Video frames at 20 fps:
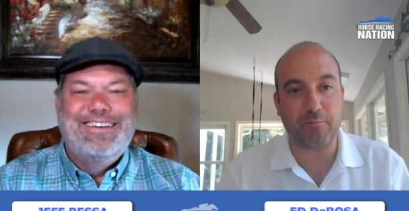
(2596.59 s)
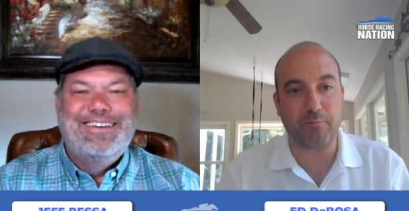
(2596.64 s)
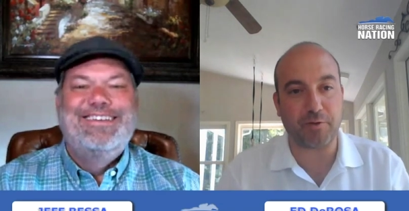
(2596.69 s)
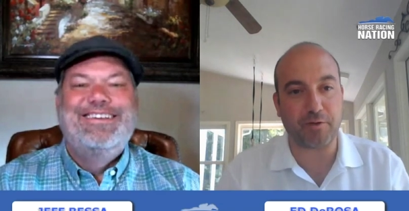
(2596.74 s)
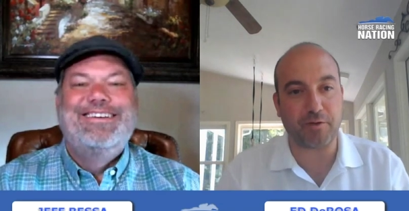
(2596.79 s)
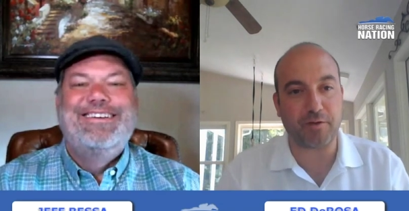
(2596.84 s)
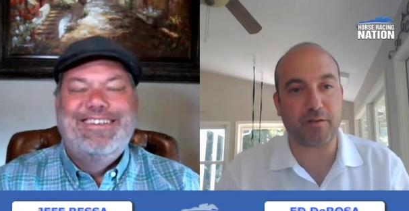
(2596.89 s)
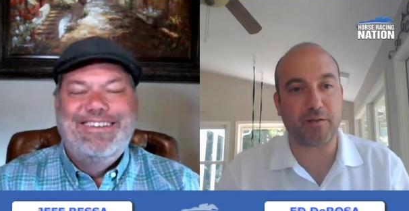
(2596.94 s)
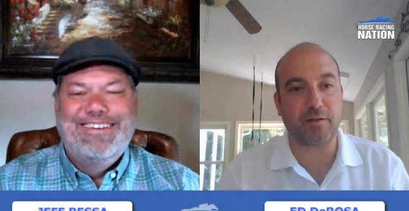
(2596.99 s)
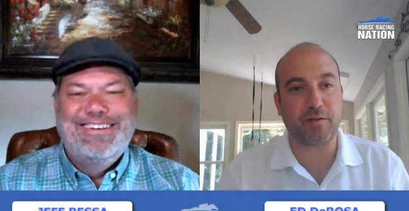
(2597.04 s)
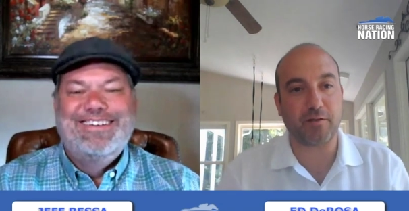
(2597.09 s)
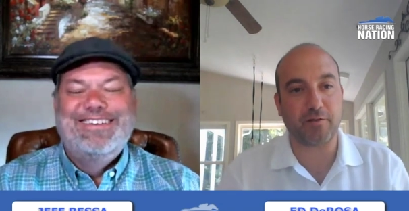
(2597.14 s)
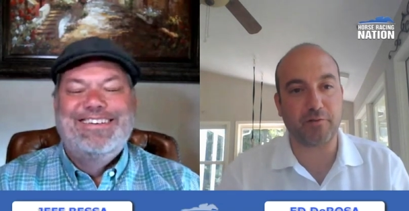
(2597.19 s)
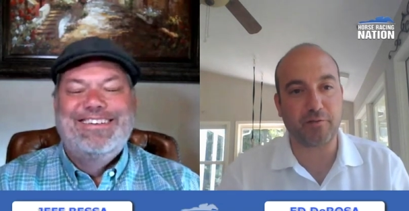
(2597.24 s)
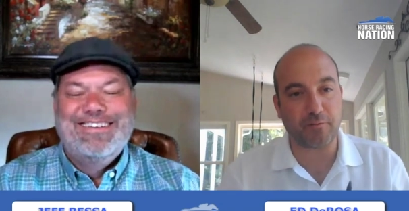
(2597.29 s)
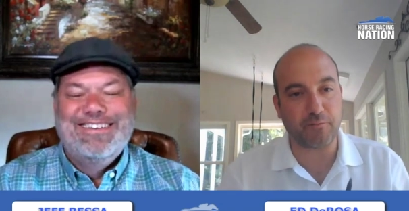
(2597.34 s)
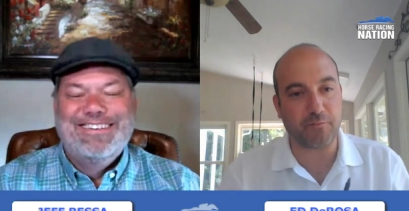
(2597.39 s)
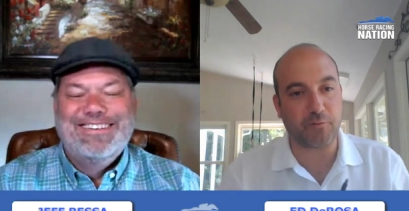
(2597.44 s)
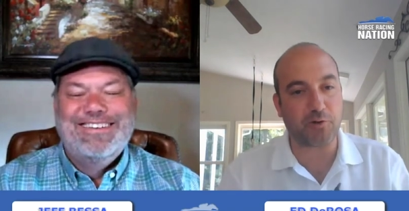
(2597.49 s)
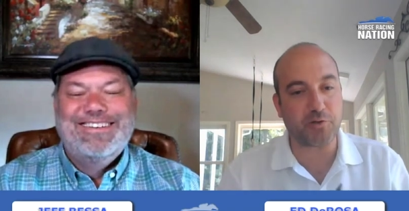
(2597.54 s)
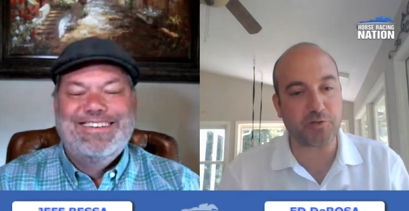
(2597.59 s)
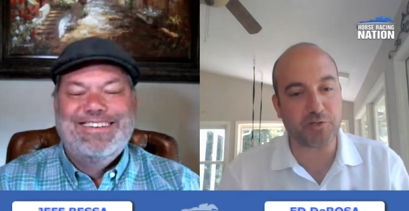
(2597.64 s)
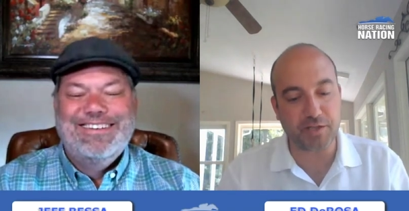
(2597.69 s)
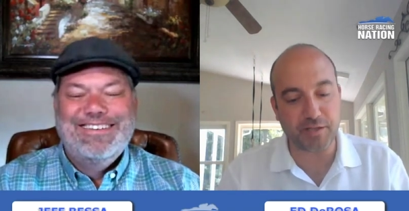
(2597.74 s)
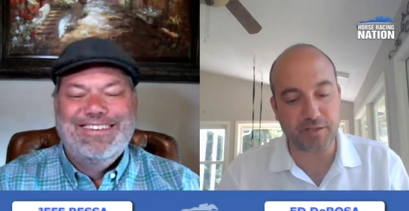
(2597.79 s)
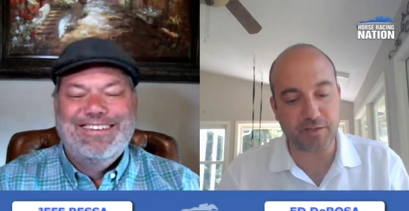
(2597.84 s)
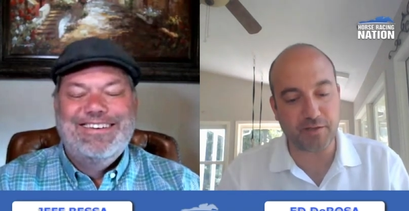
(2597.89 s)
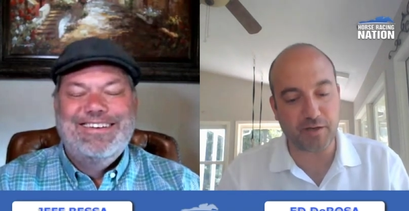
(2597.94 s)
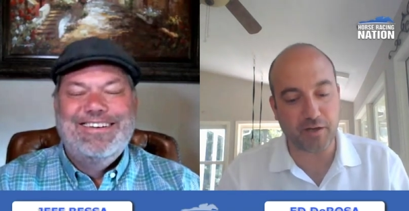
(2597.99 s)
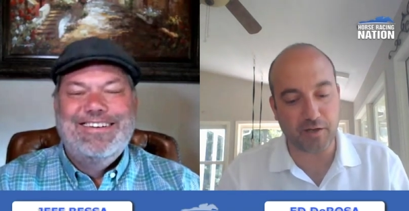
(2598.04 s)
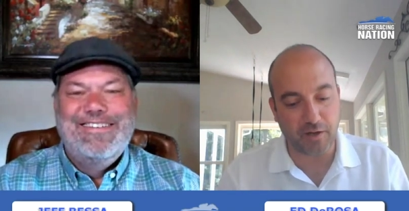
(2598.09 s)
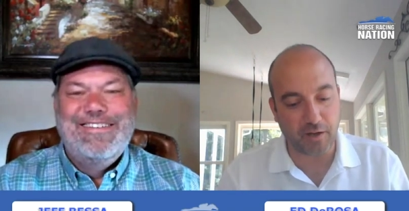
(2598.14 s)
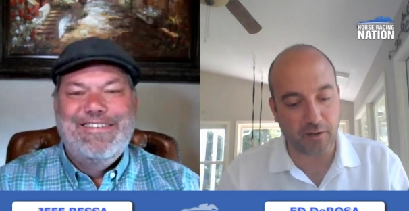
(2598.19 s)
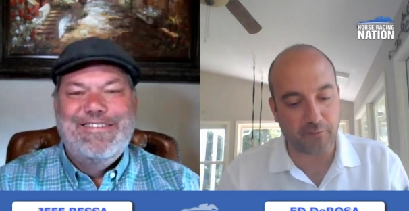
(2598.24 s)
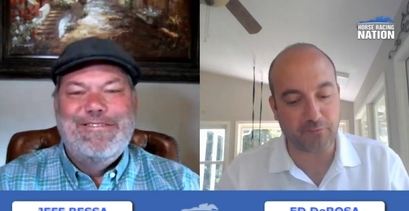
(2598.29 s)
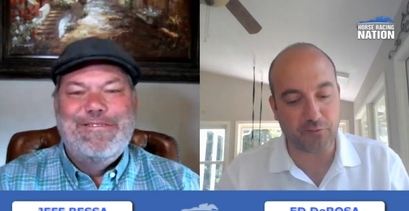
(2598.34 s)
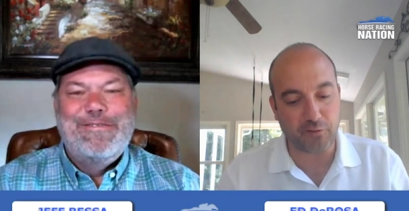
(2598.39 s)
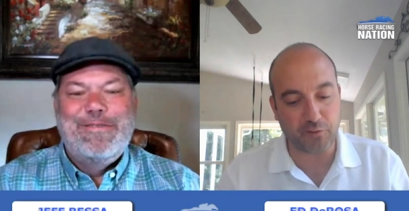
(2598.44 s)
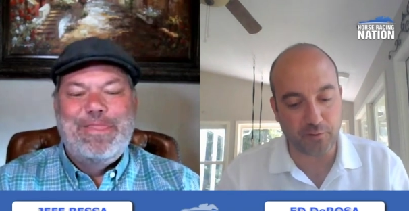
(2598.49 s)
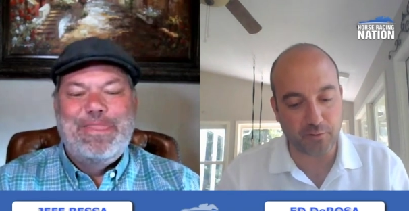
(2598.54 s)
Speaker 1: but divergent
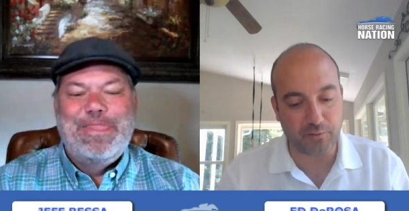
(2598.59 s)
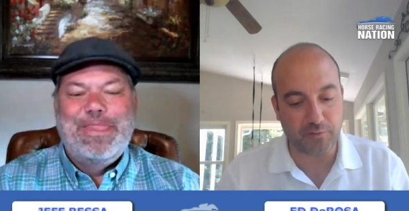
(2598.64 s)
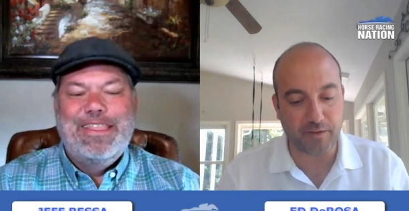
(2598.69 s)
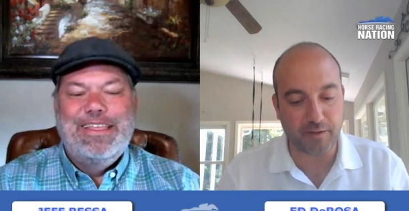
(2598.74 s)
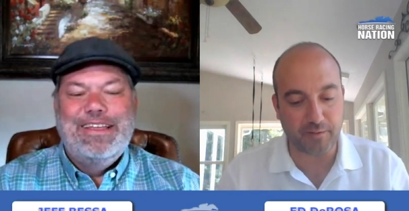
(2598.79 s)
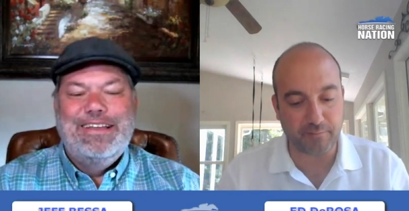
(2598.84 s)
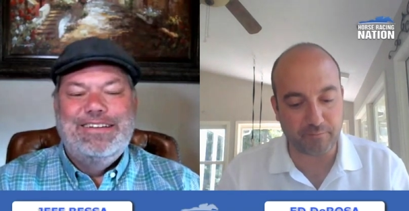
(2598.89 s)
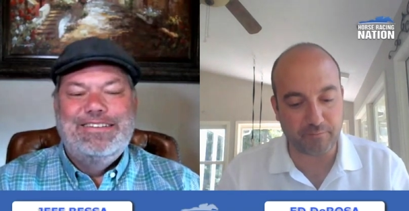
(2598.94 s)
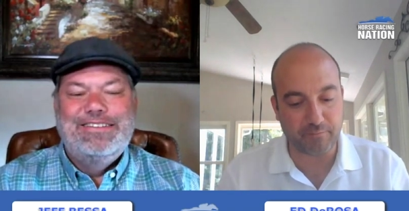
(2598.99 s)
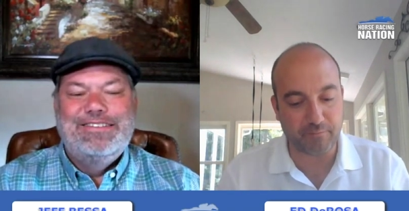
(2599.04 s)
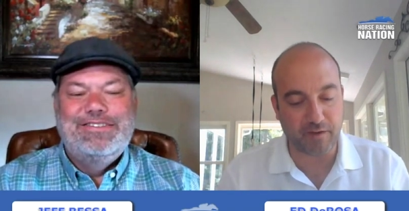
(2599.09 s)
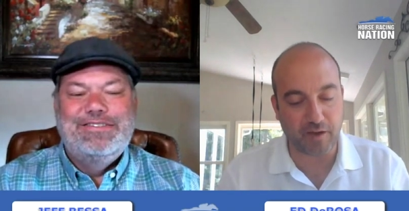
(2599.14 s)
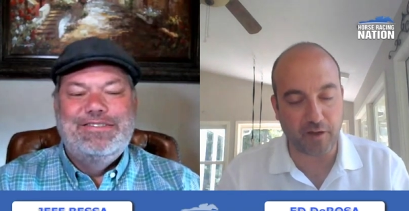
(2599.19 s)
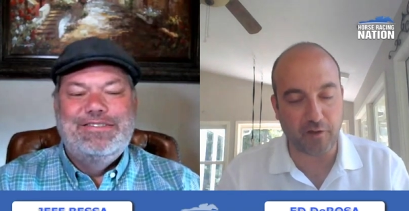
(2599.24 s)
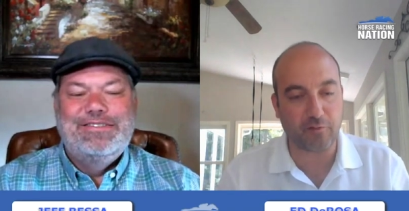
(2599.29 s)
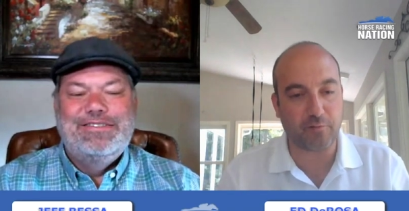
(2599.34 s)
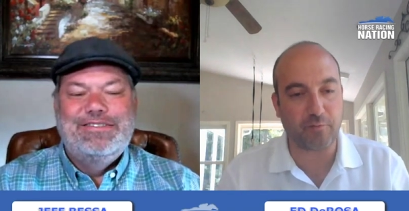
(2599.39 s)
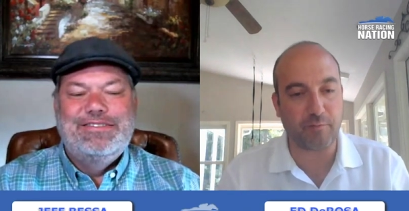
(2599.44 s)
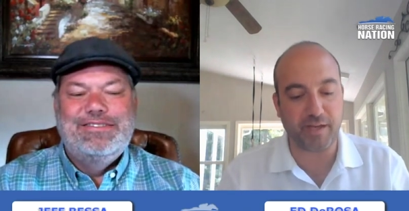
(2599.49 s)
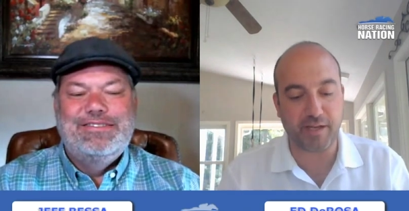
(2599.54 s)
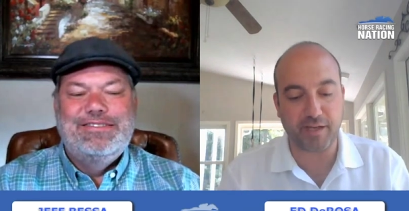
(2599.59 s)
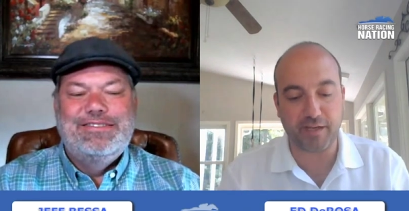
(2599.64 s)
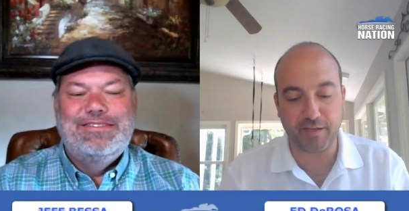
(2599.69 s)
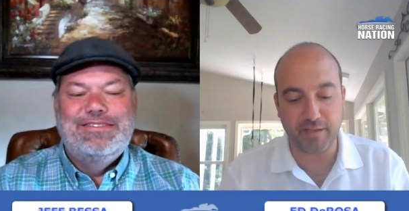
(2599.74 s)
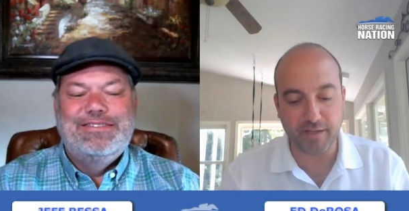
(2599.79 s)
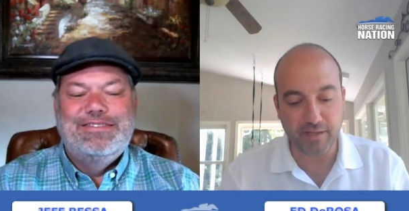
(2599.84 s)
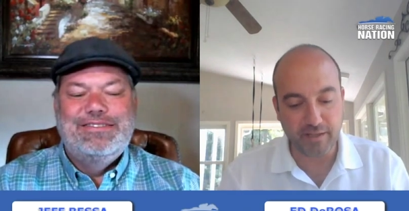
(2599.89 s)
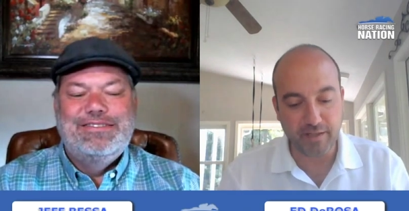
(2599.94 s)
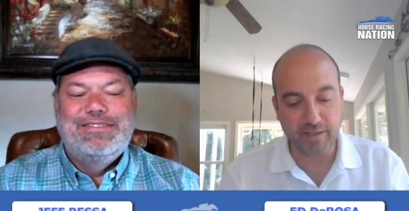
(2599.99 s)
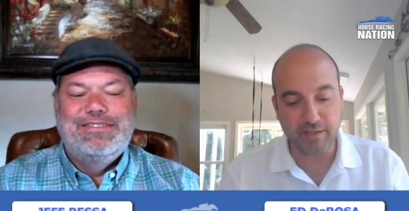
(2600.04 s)
enough too that tells me,